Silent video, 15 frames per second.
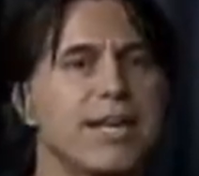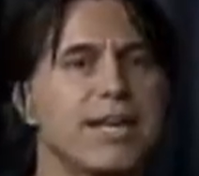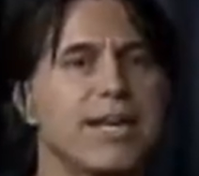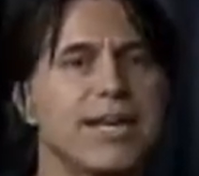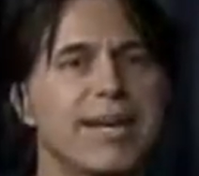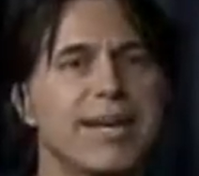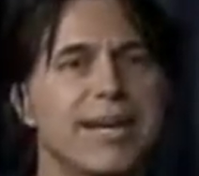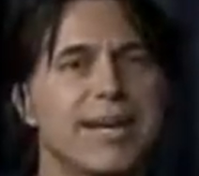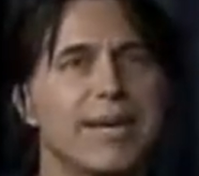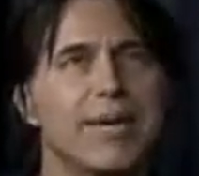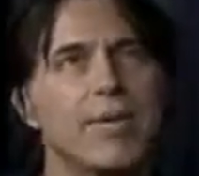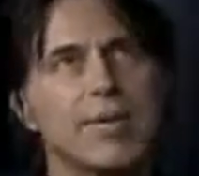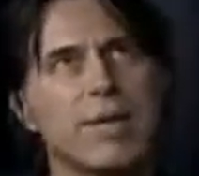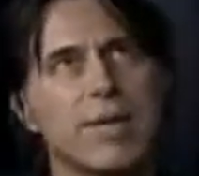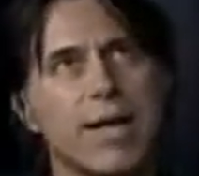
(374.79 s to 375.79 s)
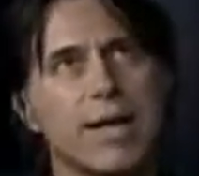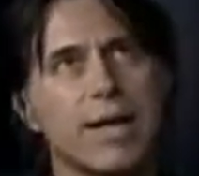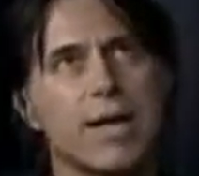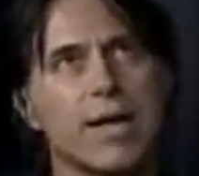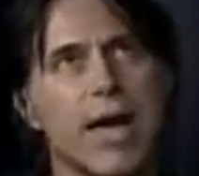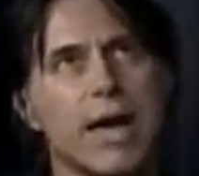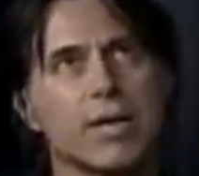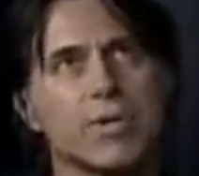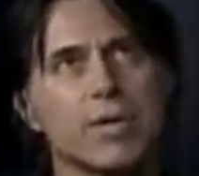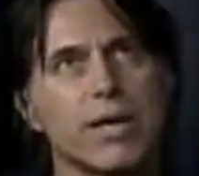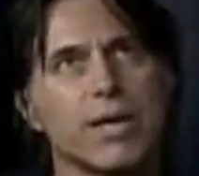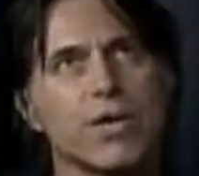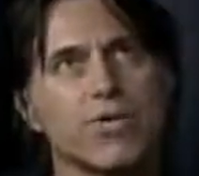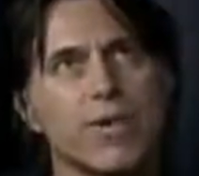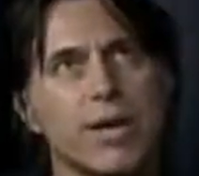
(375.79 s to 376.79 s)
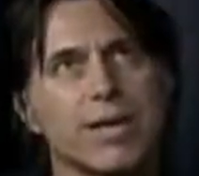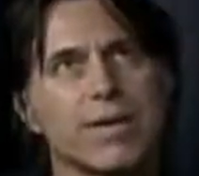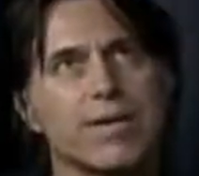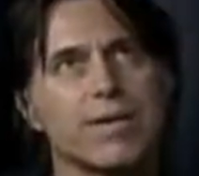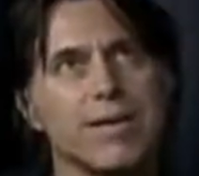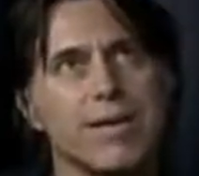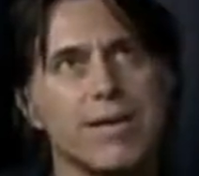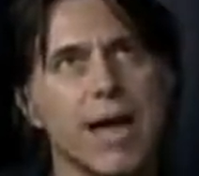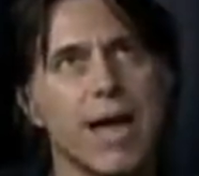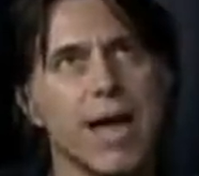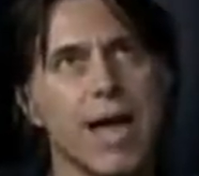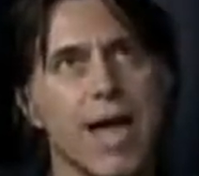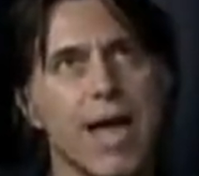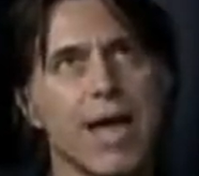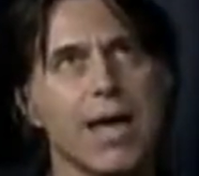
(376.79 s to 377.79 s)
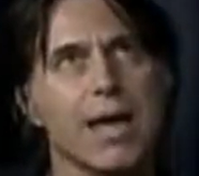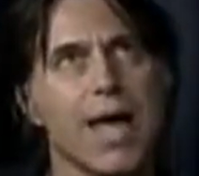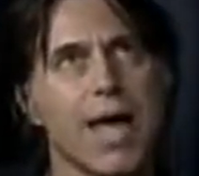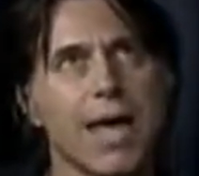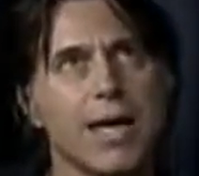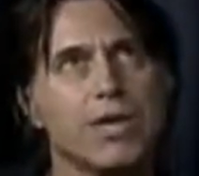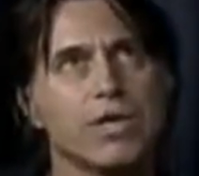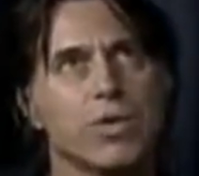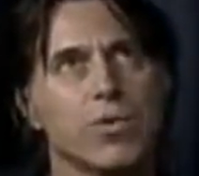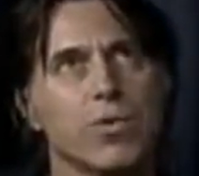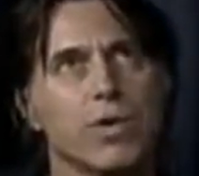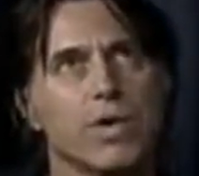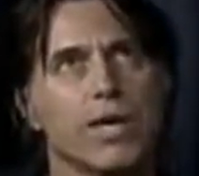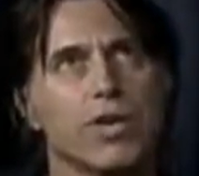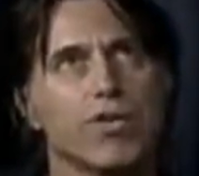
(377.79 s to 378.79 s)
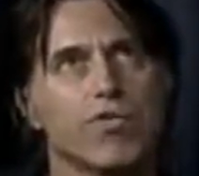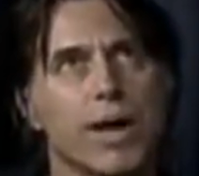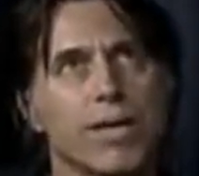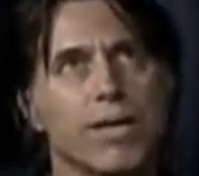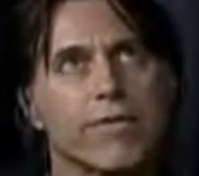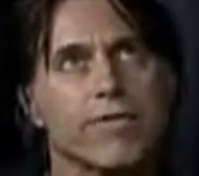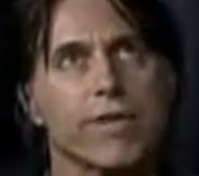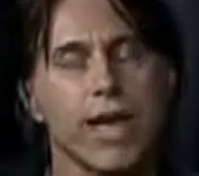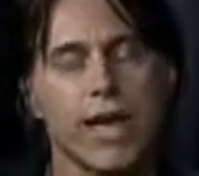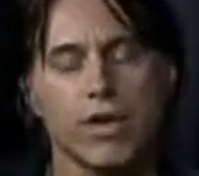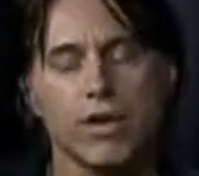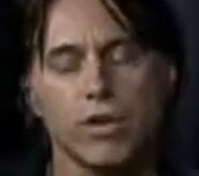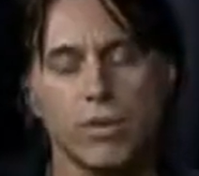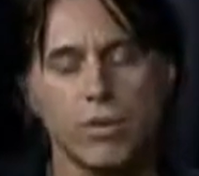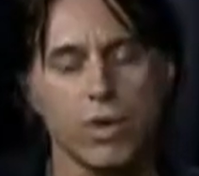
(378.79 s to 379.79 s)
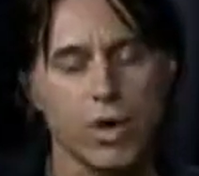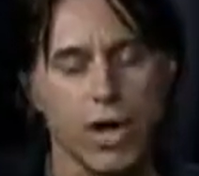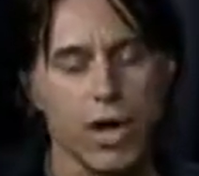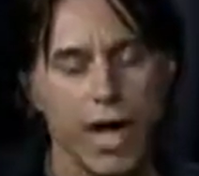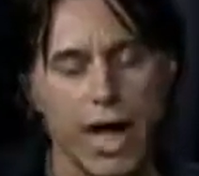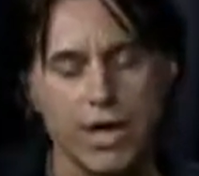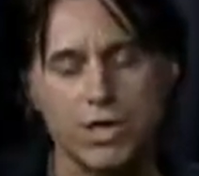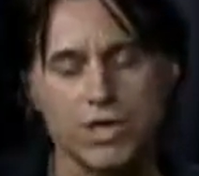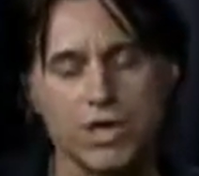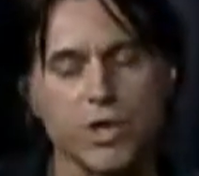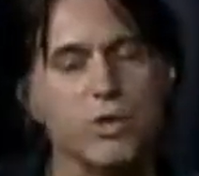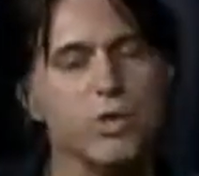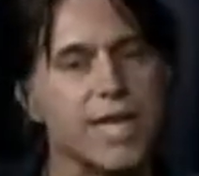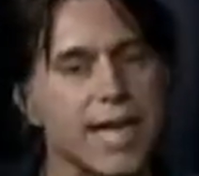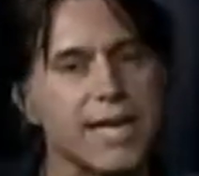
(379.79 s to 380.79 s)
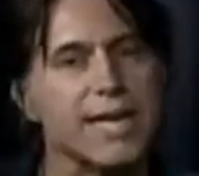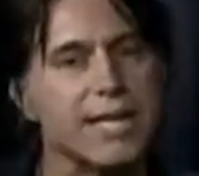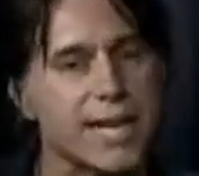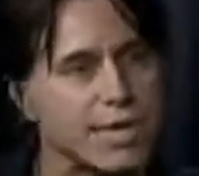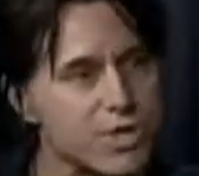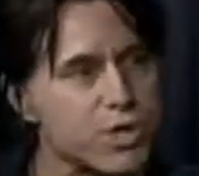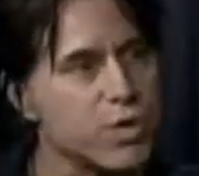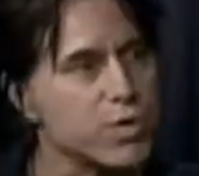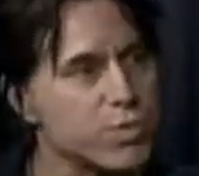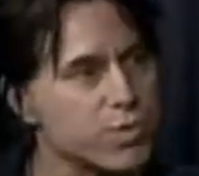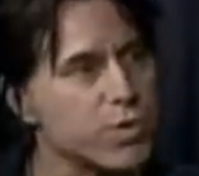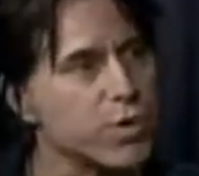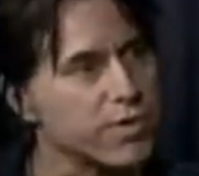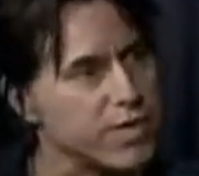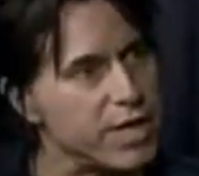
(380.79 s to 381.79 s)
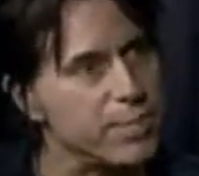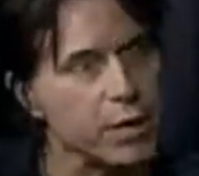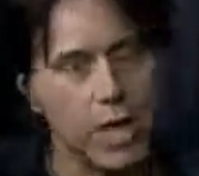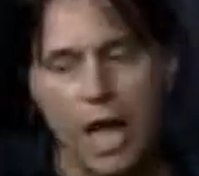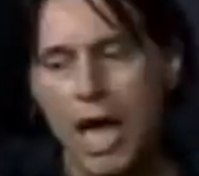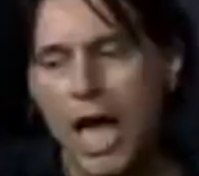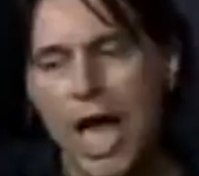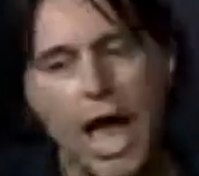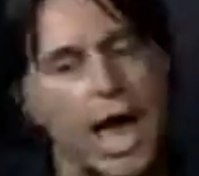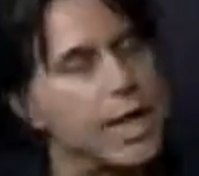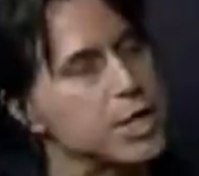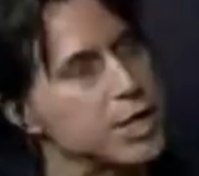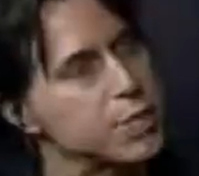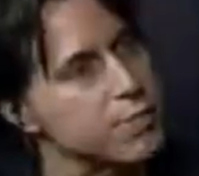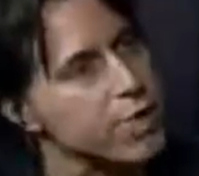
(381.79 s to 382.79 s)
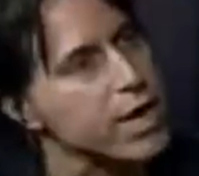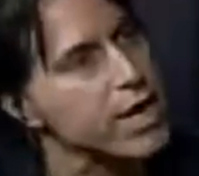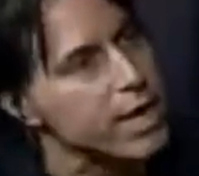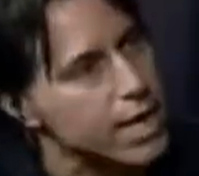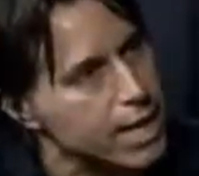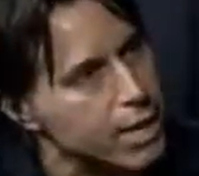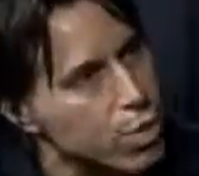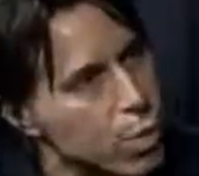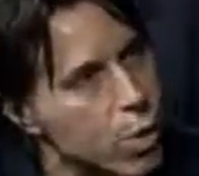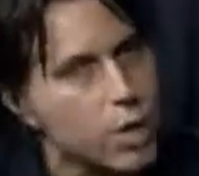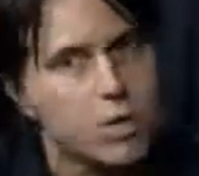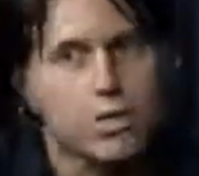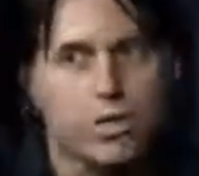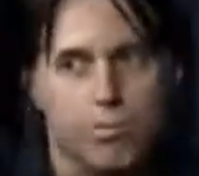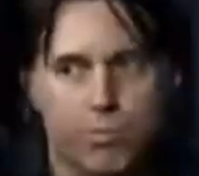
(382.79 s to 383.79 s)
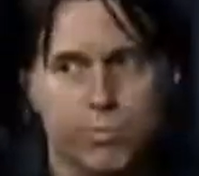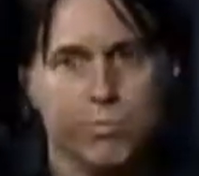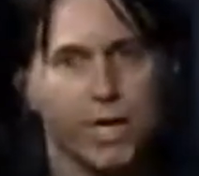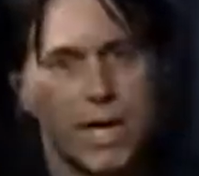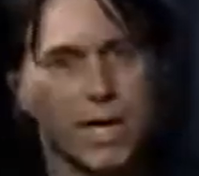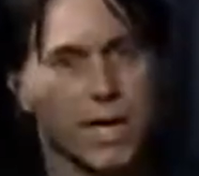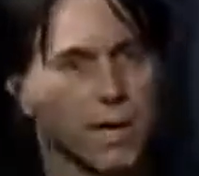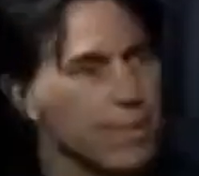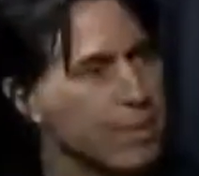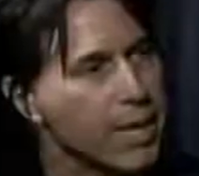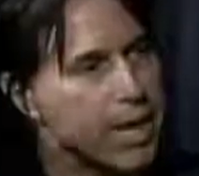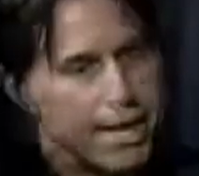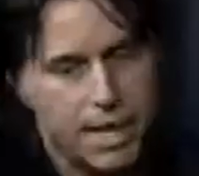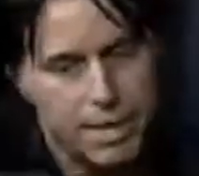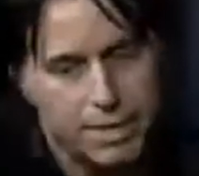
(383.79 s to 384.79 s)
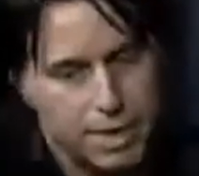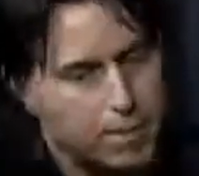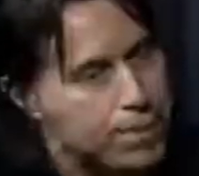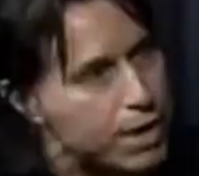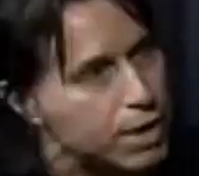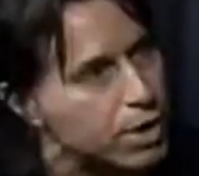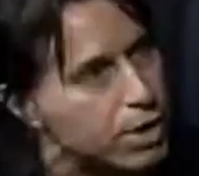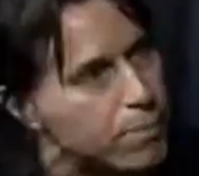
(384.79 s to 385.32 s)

it's not actually a direct CIA agent working directly for the agency who's taking test tubes full of Ebola and spreading it, or taking a plane and dumping it on